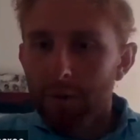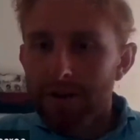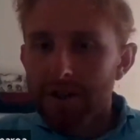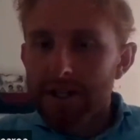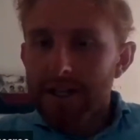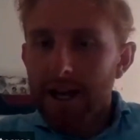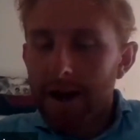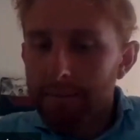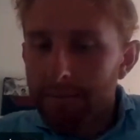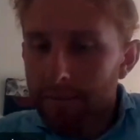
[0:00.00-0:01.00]
We're just
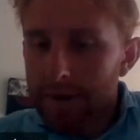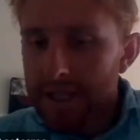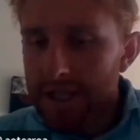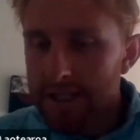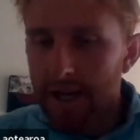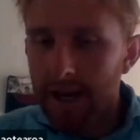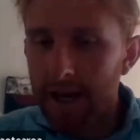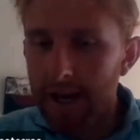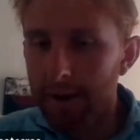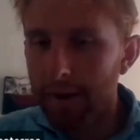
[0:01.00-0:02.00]
a
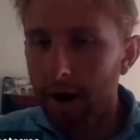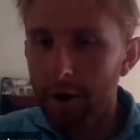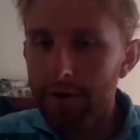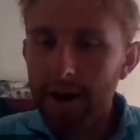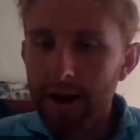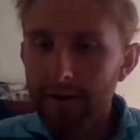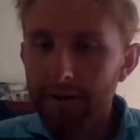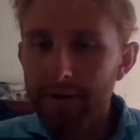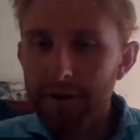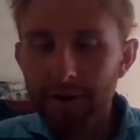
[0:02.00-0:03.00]
little bit over.
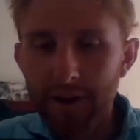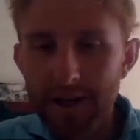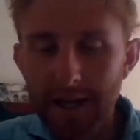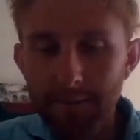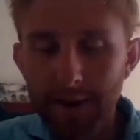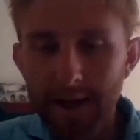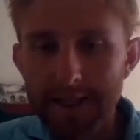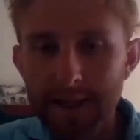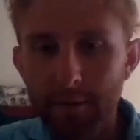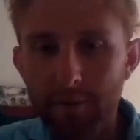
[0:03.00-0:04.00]
Do you have another 10
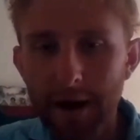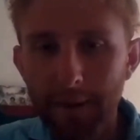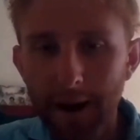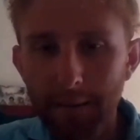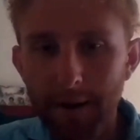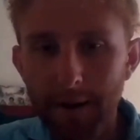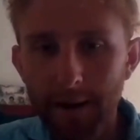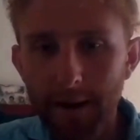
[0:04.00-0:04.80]
minutes and then we'll wrap up?